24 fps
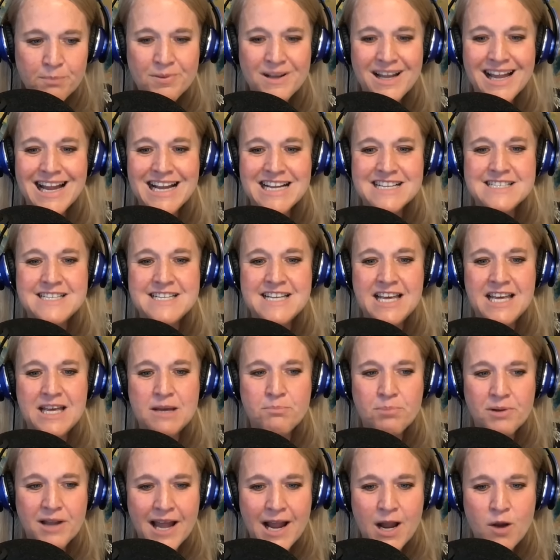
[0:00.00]
plain tea,
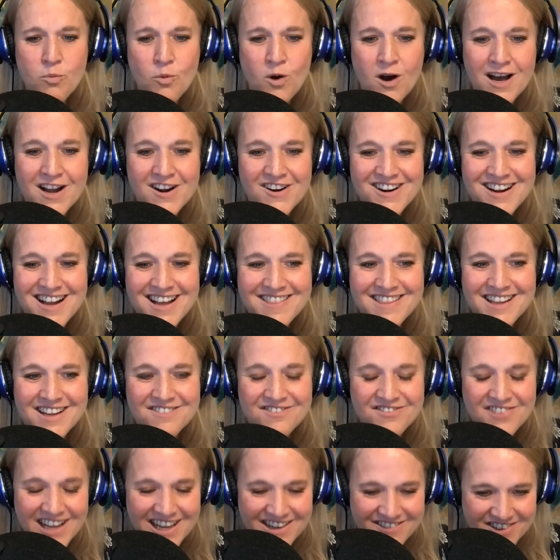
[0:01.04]
plain water, nothing
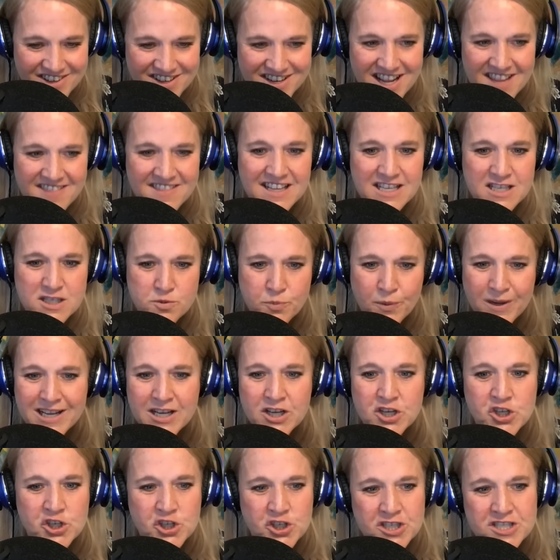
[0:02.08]
flavored, nothing
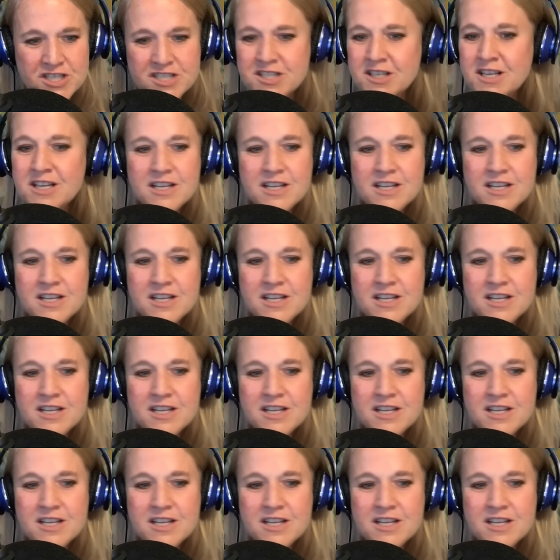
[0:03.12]
sweetened,